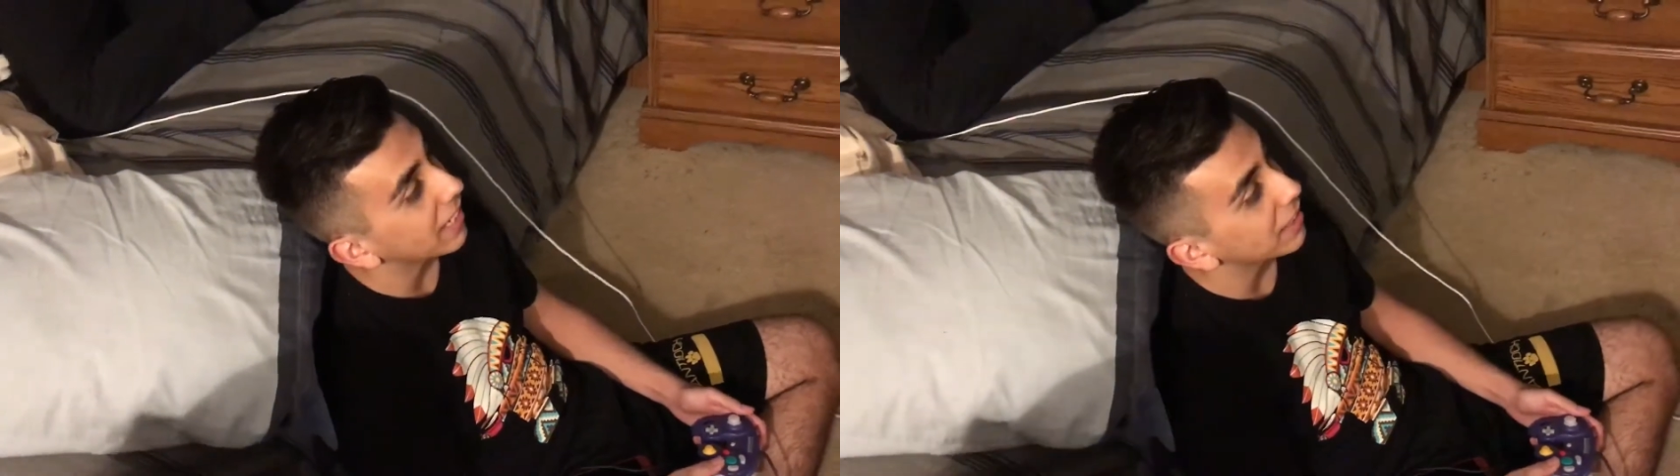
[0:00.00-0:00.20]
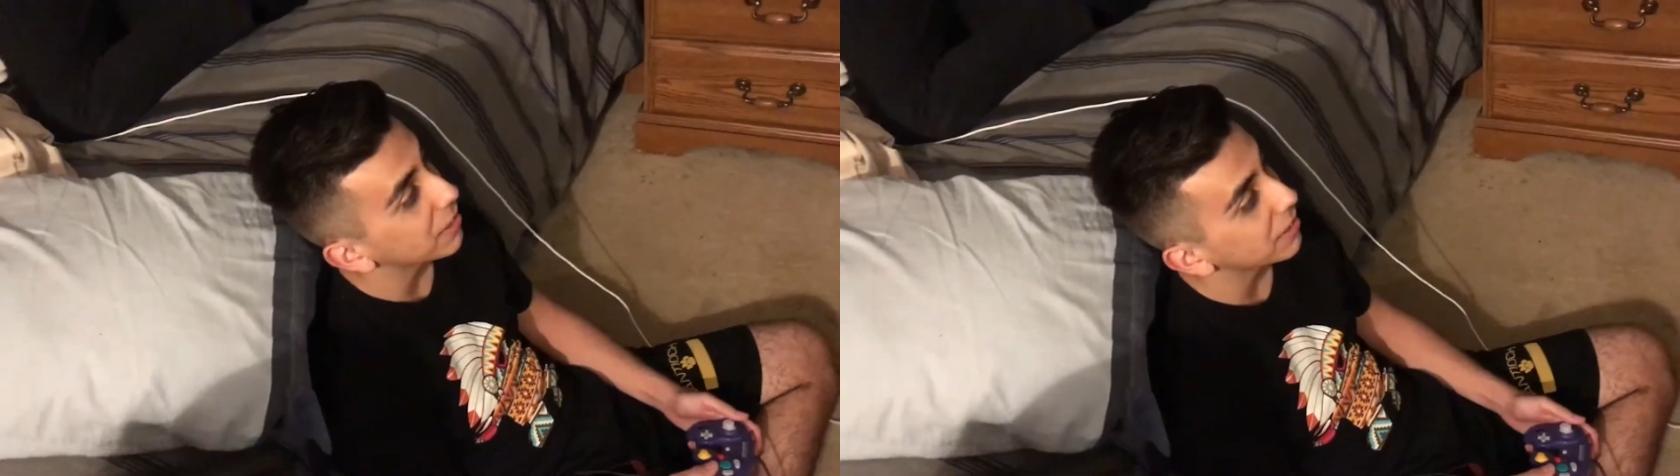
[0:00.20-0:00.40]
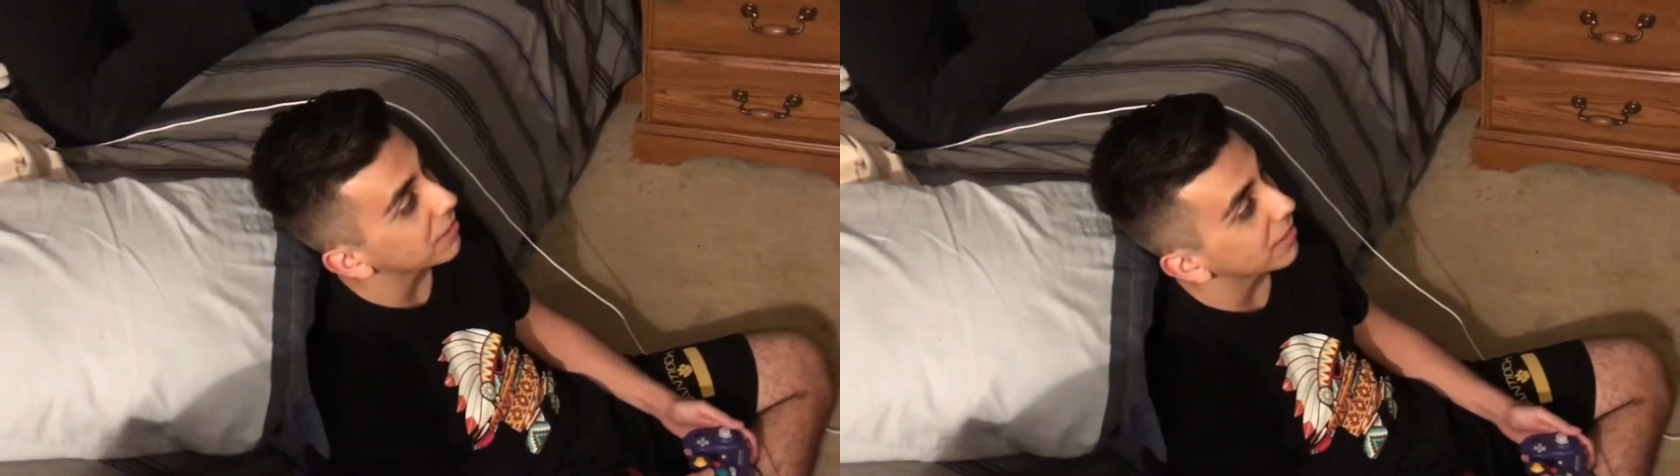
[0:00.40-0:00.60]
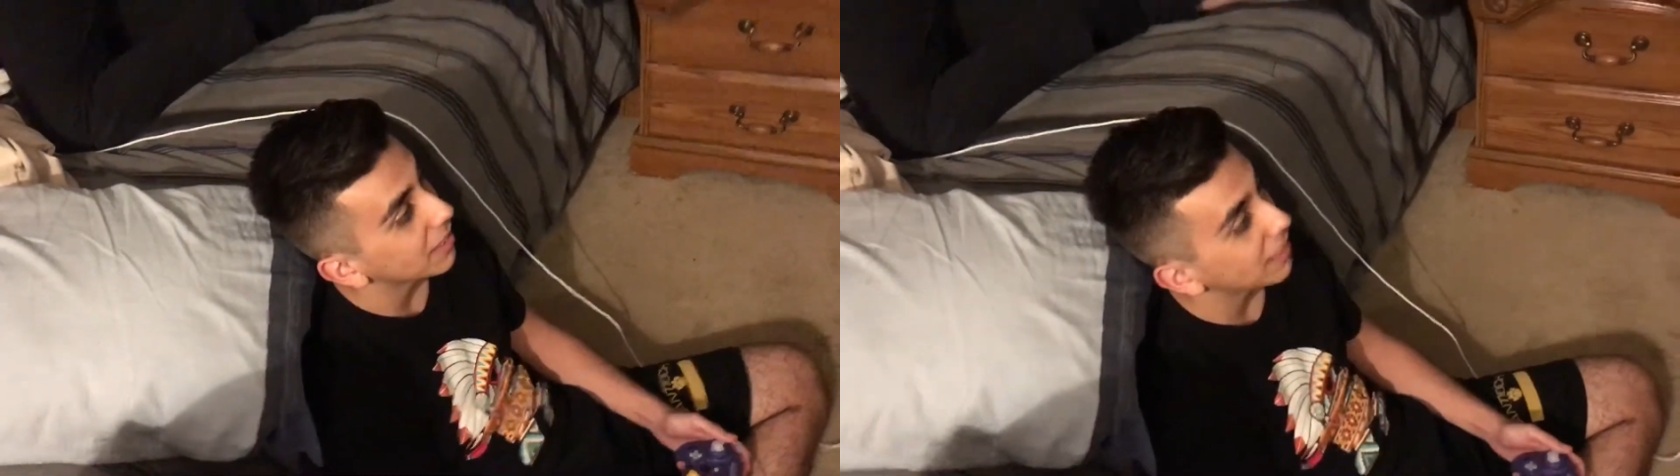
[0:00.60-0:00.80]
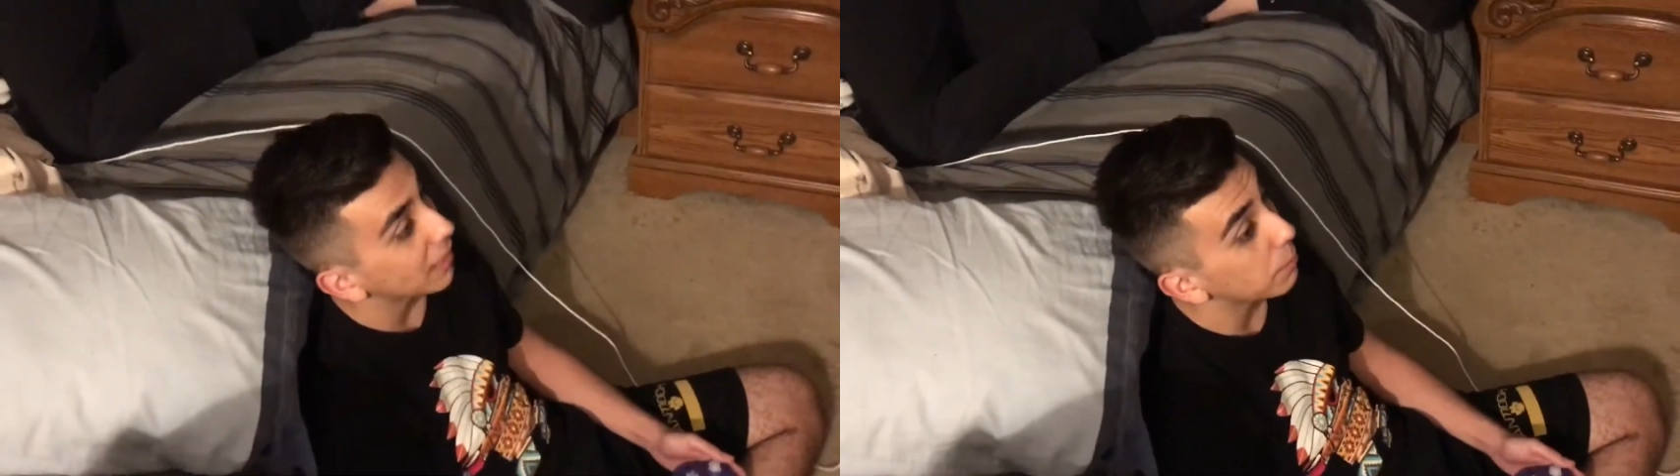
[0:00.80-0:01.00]
dude.
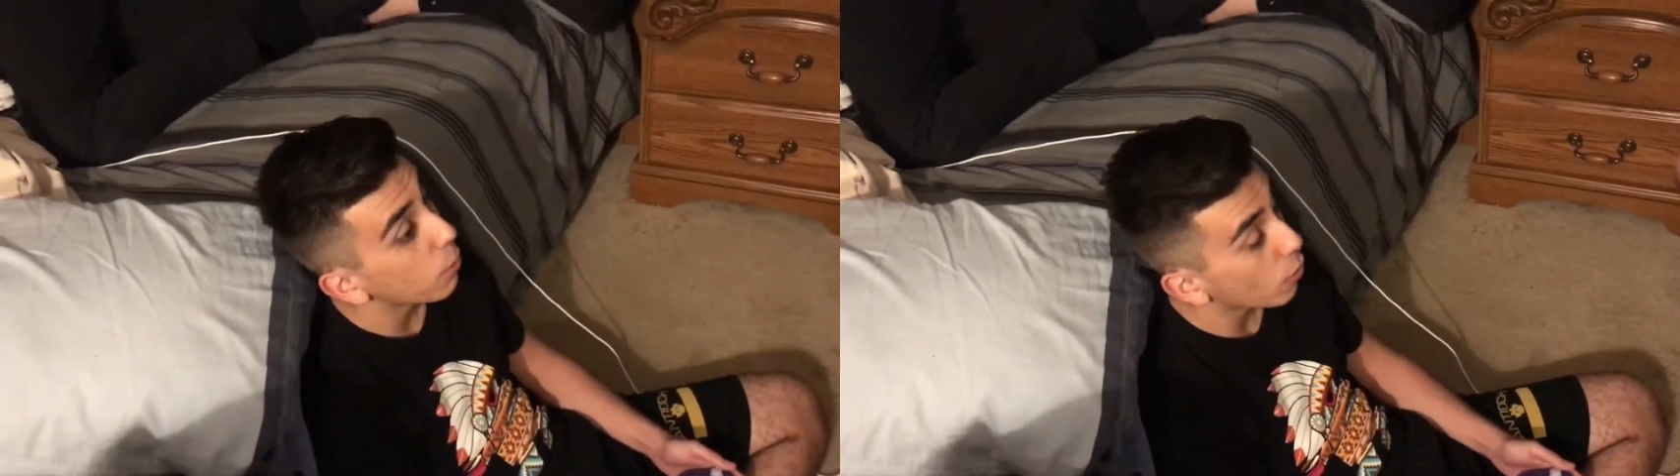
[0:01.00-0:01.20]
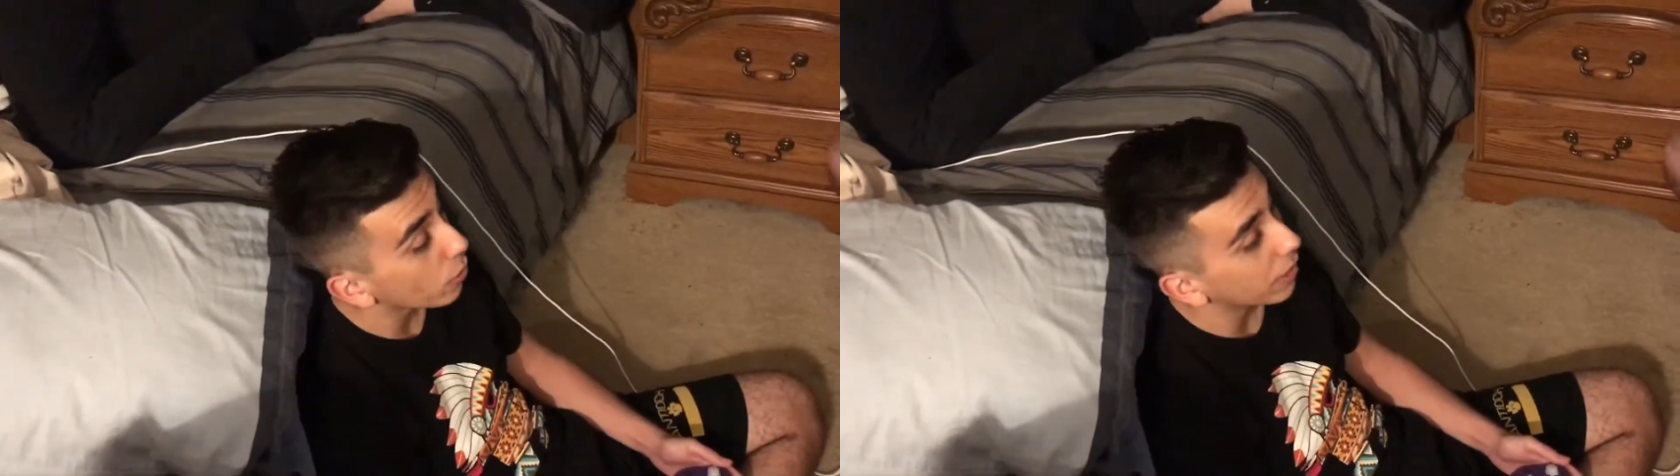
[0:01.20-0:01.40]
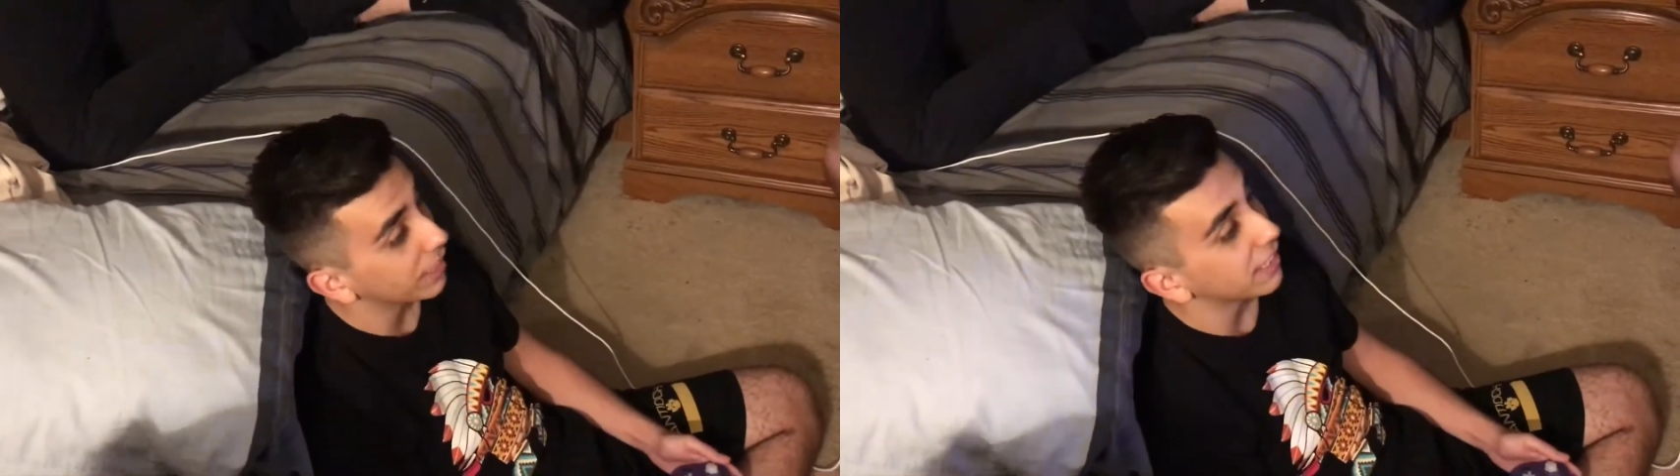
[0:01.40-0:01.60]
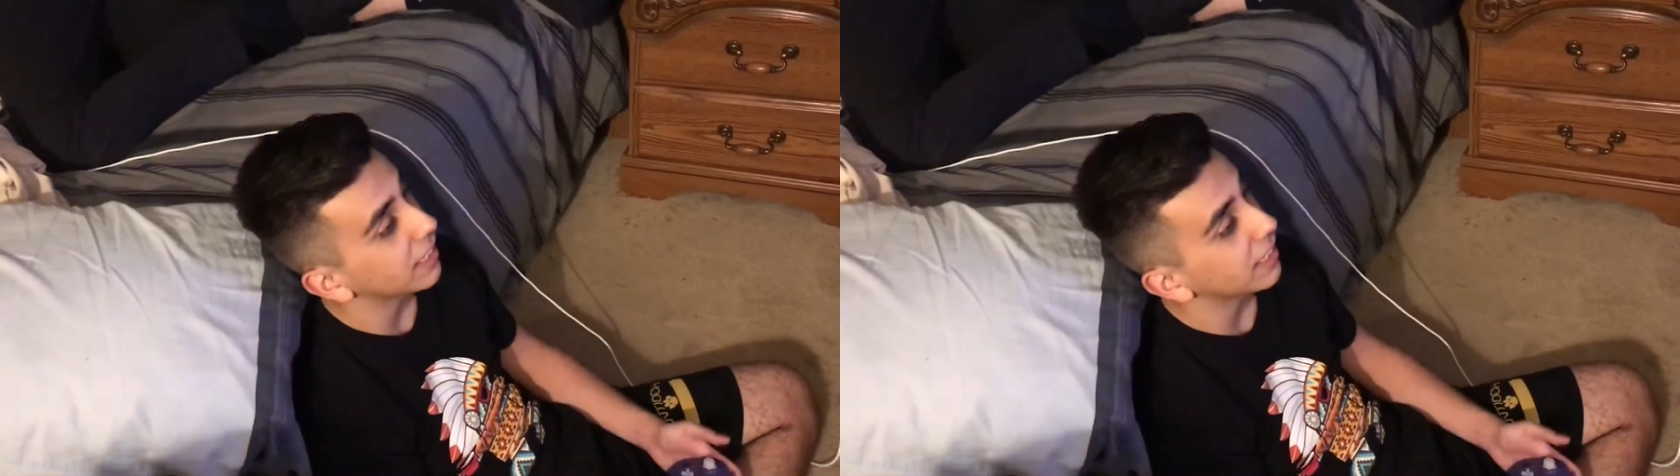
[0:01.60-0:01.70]
Like pouring,